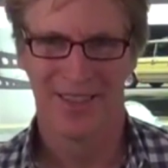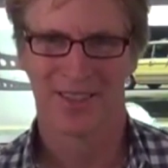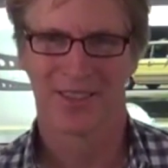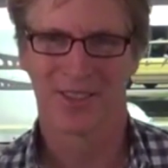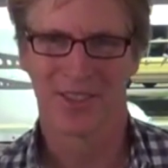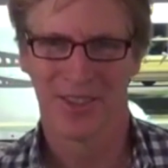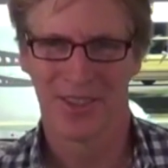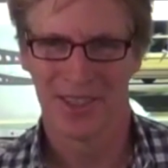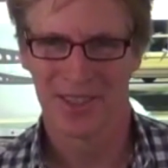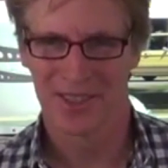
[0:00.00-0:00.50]

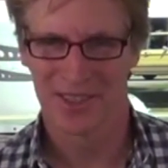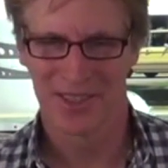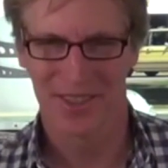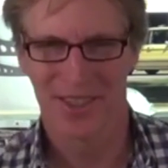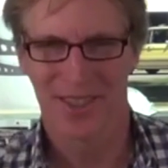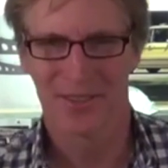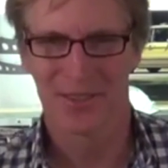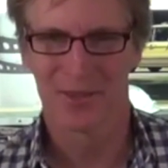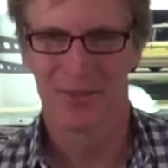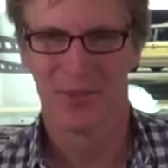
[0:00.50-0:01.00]
So I
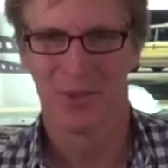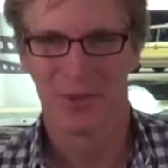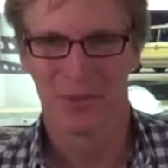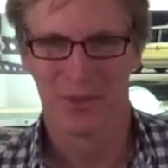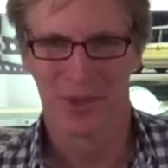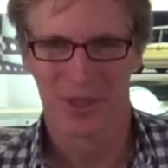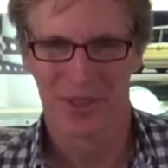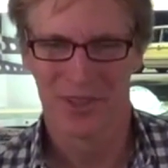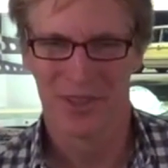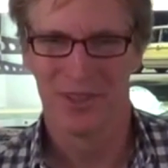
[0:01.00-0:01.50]
still have some more
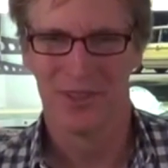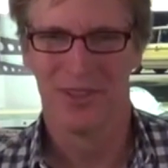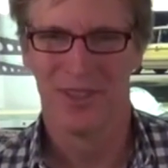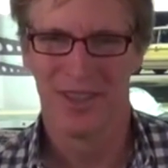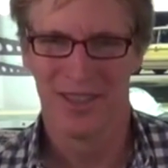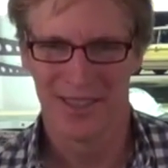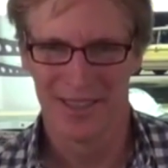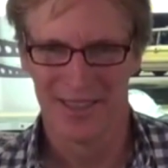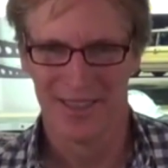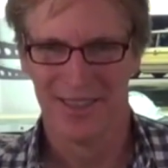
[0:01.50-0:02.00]
work to do
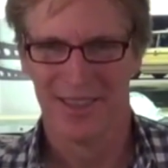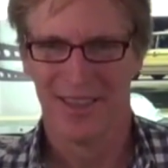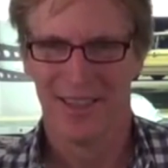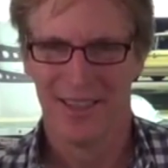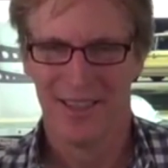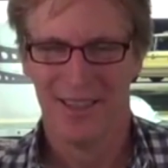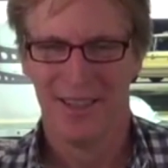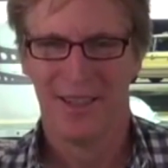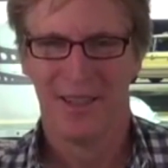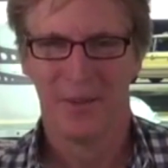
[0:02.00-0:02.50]
there.
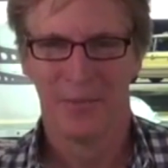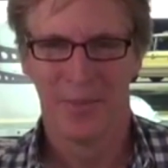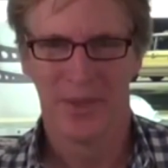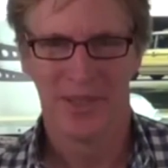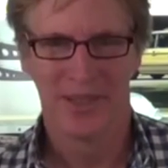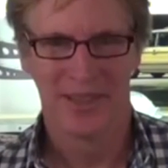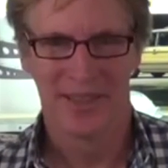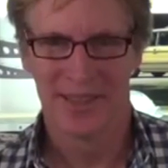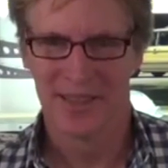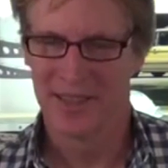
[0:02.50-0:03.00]

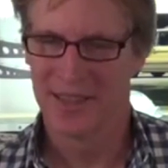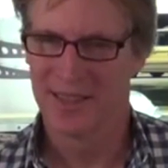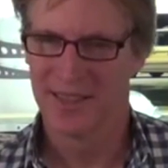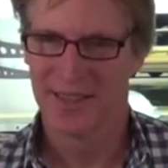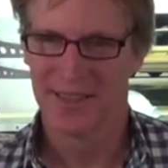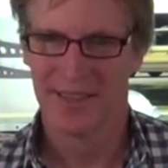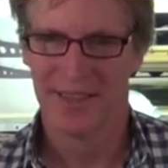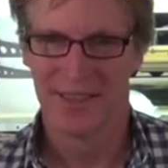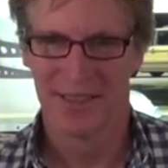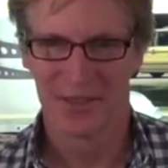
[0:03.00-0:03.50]
But
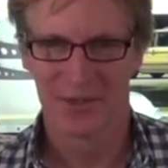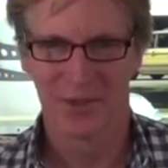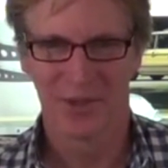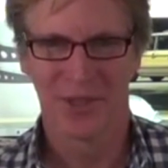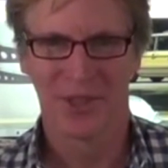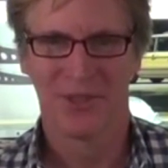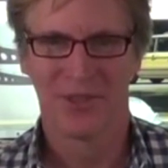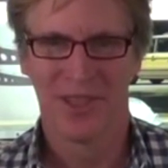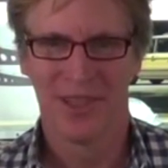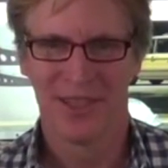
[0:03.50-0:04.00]
uh, it's
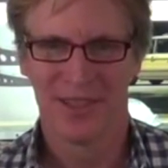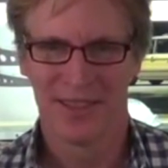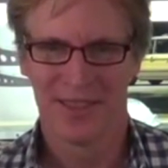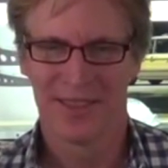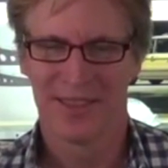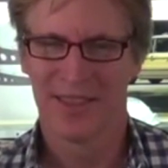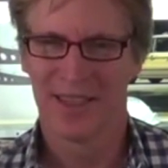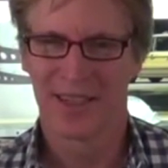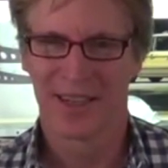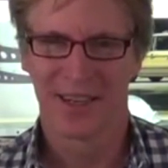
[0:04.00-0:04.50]
really great
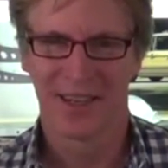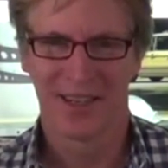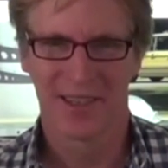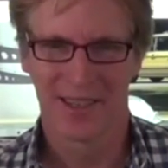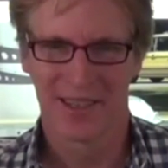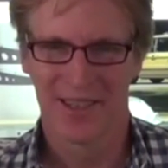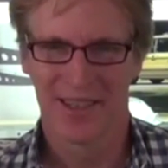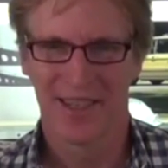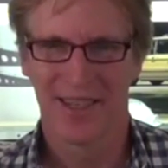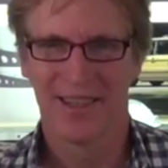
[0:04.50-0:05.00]
that
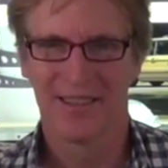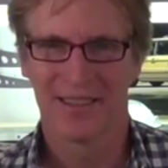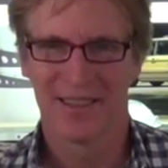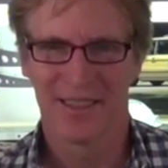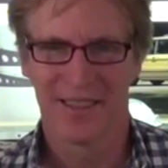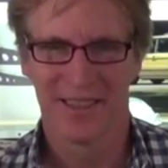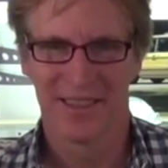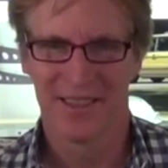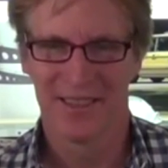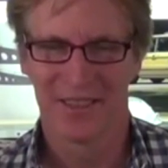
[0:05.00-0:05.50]
car got
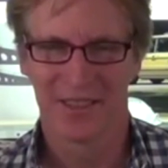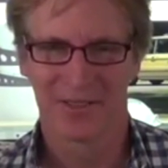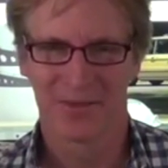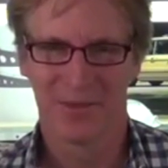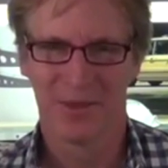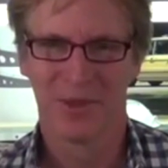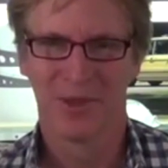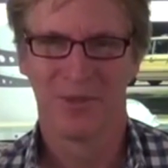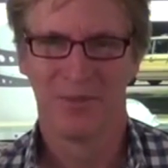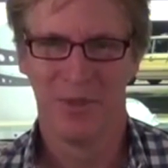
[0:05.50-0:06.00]
out and
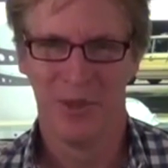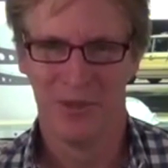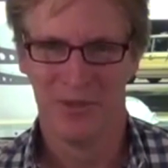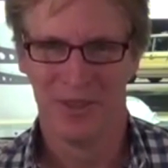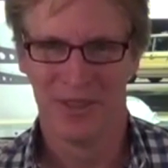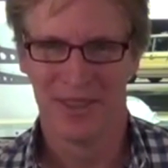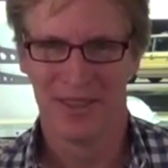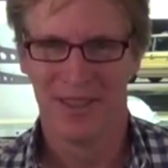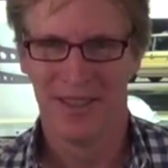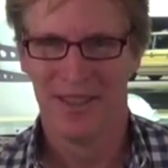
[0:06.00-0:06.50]
it's really
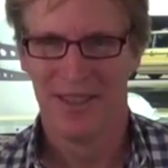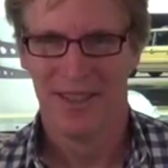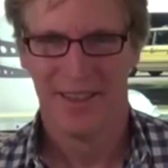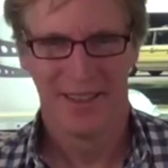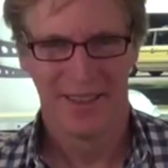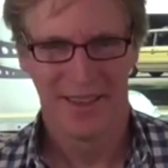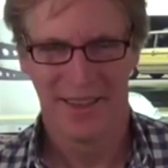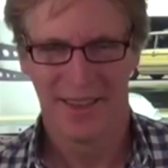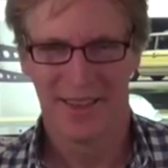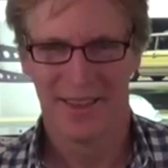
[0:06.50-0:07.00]
moving
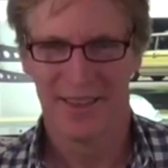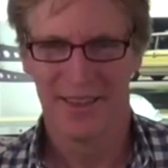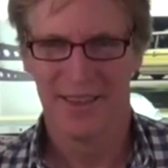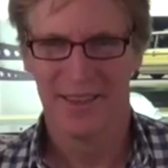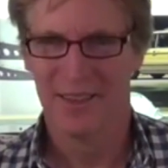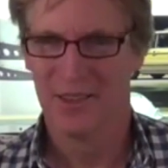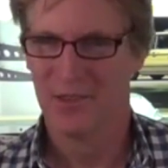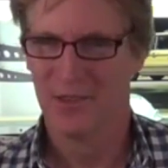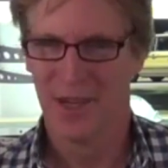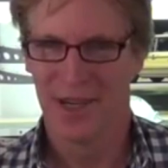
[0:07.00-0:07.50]
and
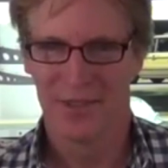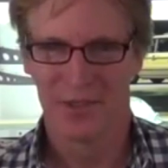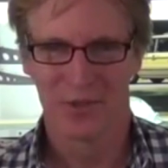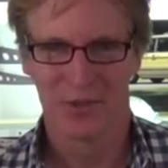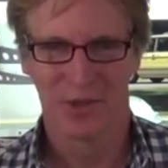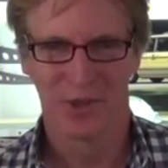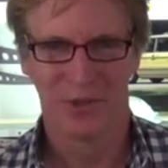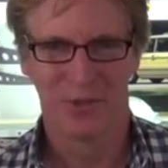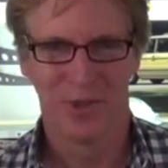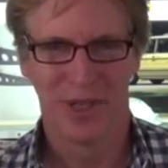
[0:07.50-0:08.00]
it, it drives
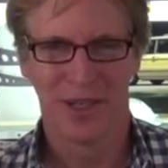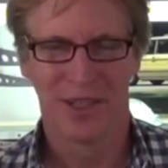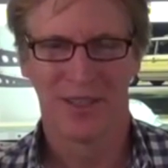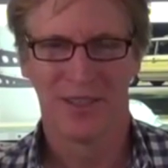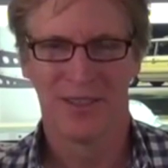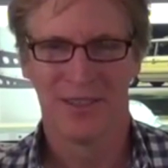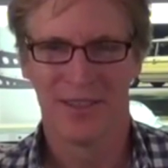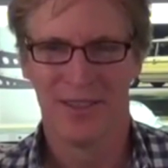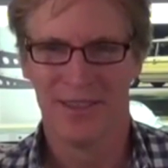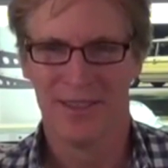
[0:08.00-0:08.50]
really
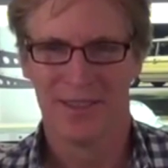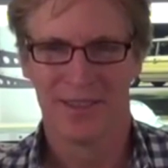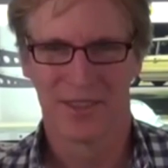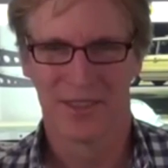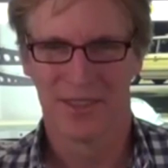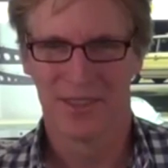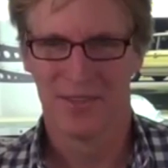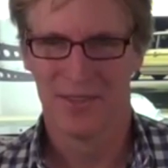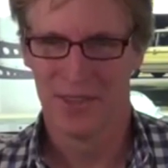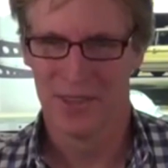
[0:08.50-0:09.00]
well. It's
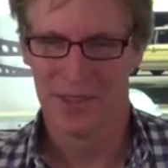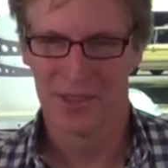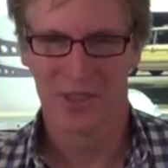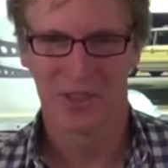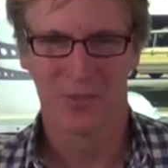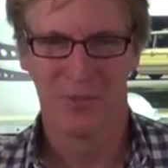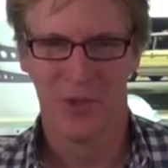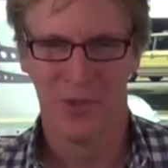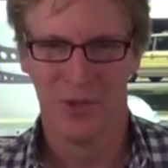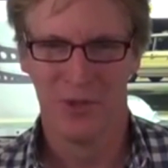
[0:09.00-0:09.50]
uh, very
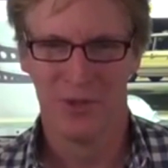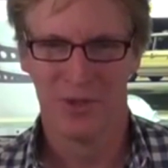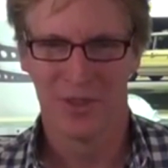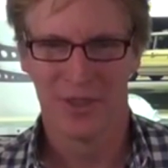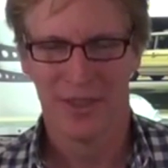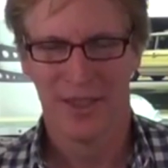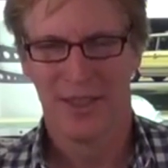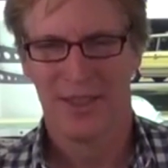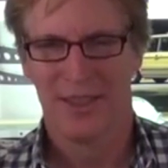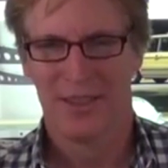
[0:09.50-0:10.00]
smooth.
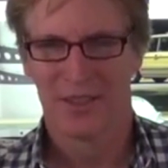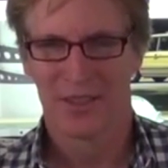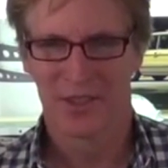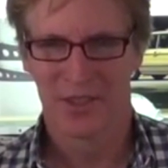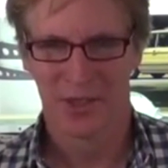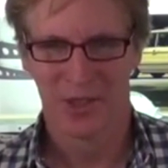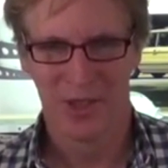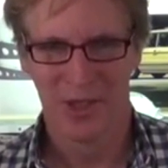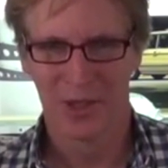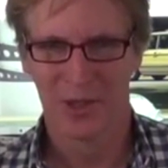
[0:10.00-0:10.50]

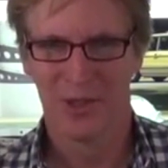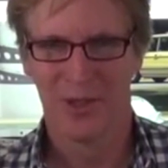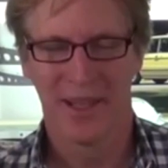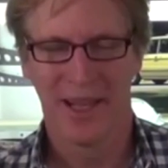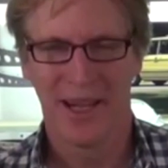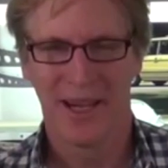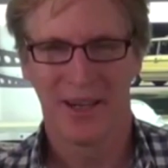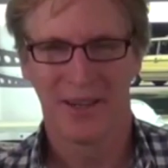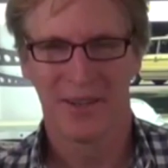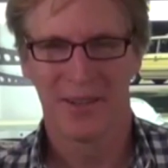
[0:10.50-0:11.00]
Still a little
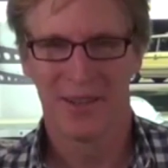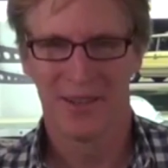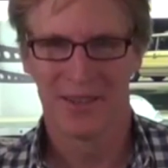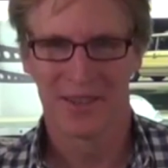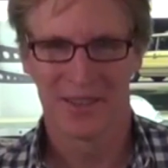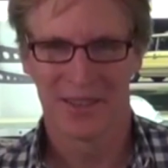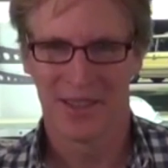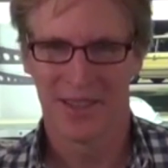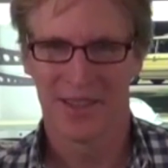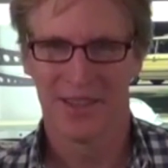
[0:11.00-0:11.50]
loud
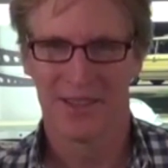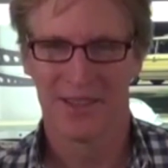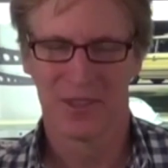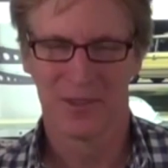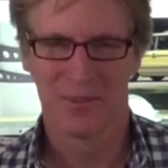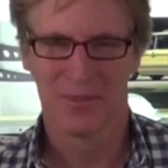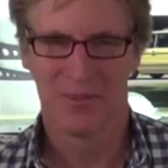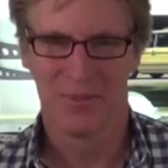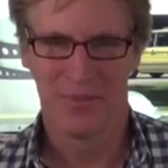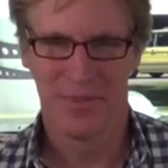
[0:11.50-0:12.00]
inside the
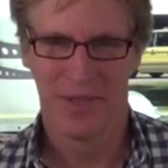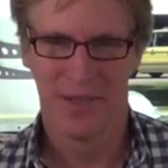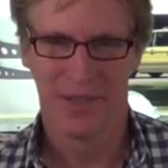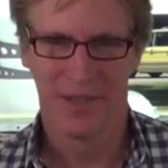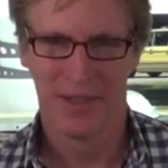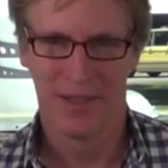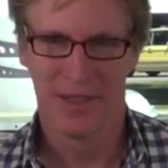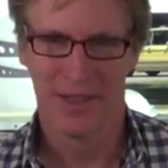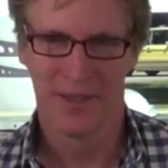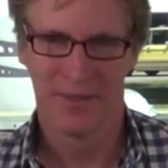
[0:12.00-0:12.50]

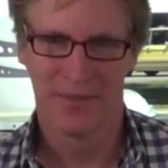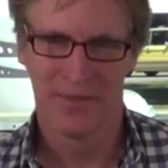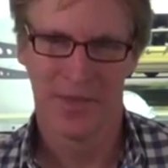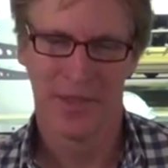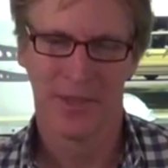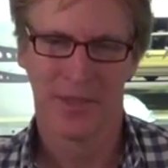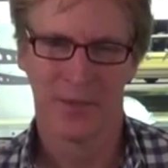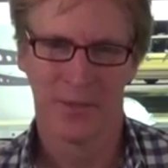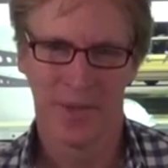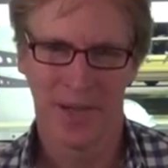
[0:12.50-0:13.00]
uh, at,
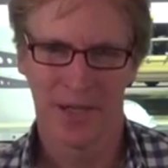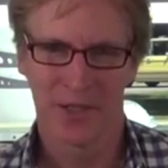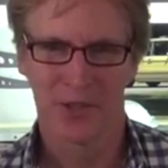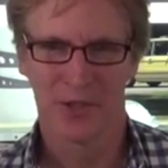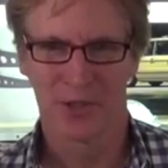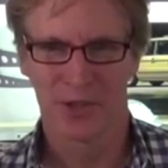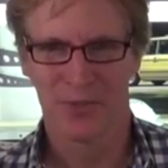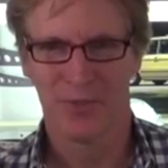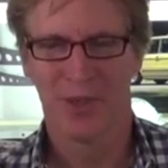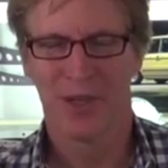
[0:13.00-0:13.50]
you know the
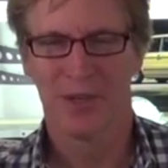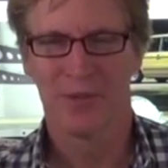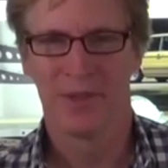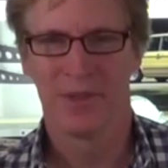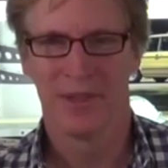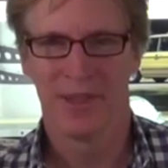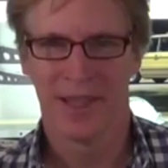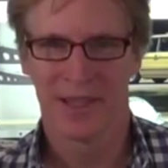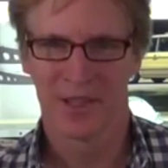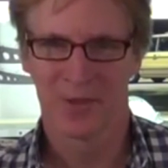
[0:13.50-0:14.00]
passenger
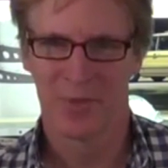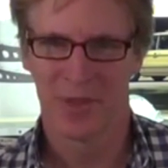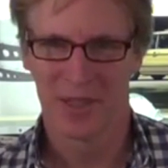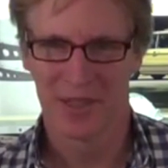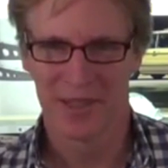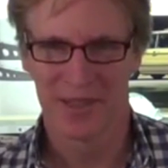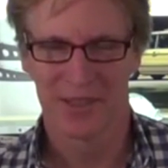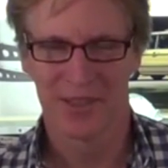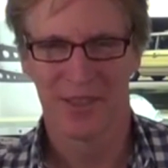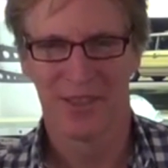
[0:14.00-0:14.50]
compartment, and that's
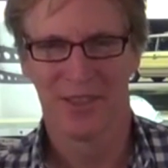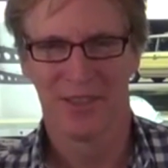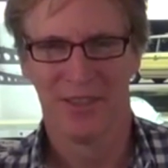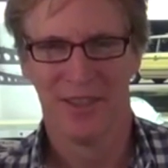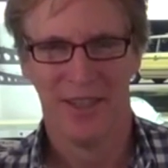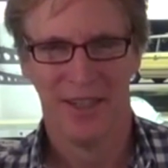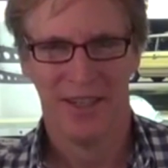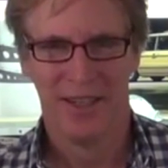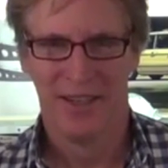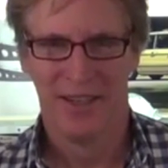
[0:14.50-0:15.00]
because you know